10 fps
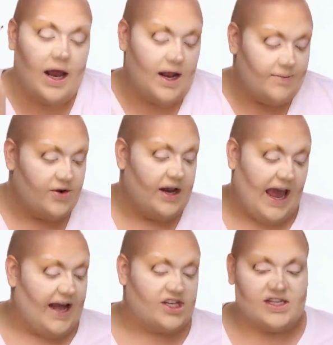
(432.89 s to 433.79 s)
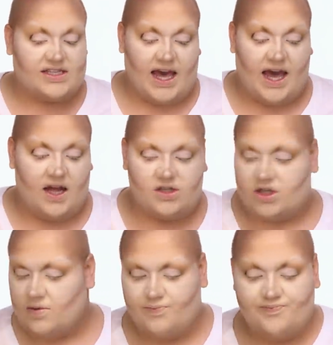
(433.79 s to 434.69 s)
I'm doing
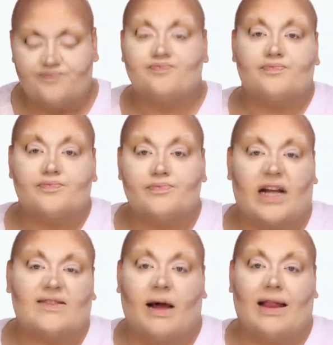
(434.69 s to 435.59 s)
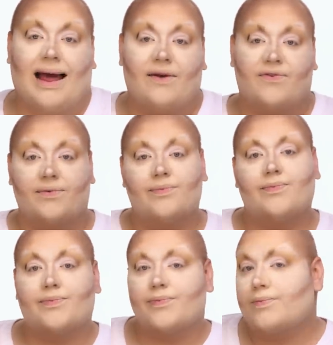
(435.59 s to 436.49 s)
Etch-a-Sketch. That's my life.
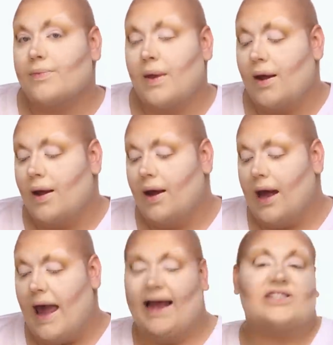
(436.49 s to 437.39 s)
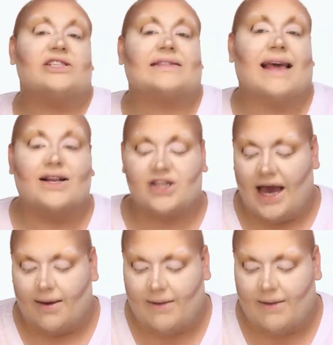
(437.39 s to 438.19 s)
Etch-a-Sketch eye